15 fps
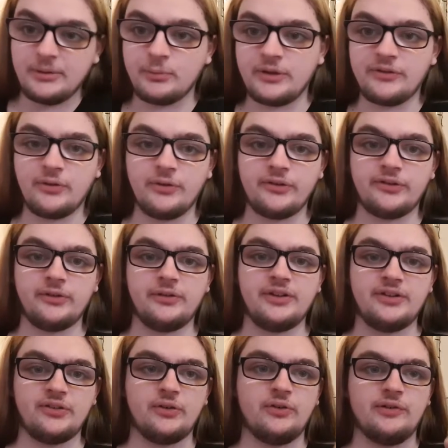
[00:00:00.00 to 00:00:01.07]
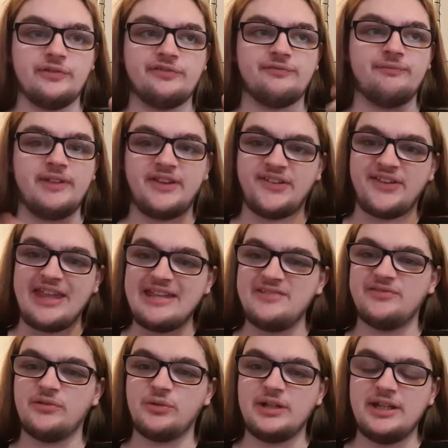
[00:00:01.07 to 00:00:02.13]
there is also the sort of
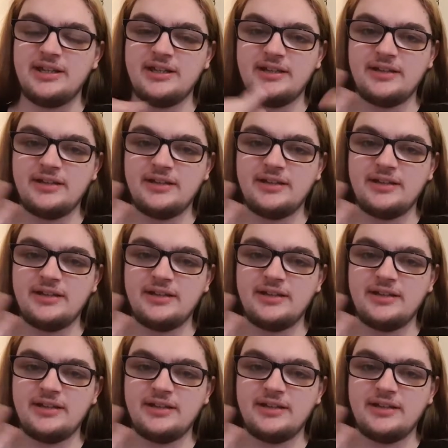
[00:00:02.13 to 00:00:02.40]
savoury